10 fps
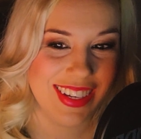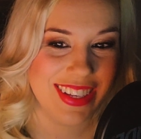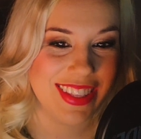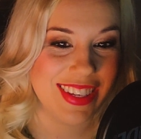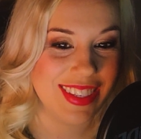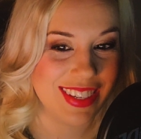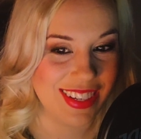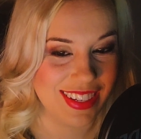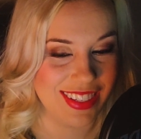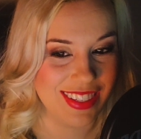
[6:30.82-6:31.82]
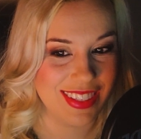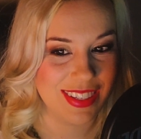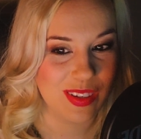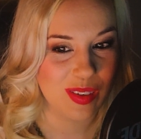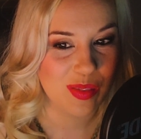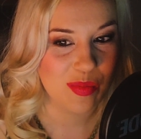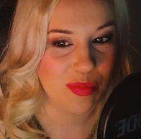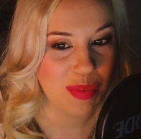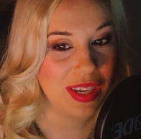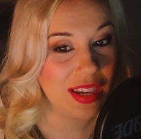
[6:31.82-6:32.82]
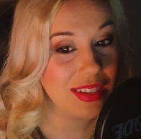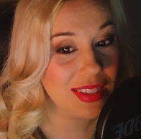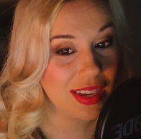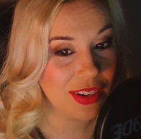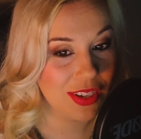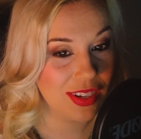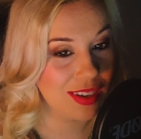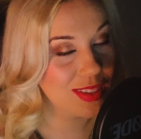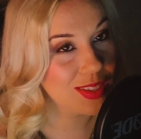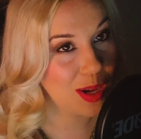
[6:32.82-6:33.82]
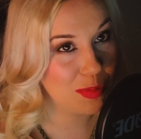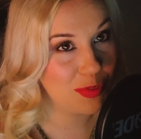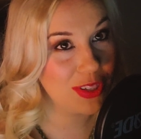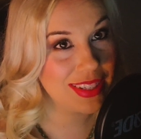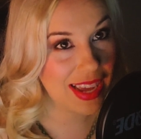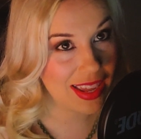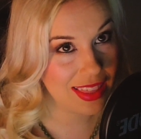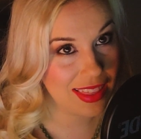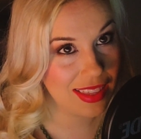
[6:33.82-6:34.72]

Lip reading: This is Because I Could Not Stop for Death.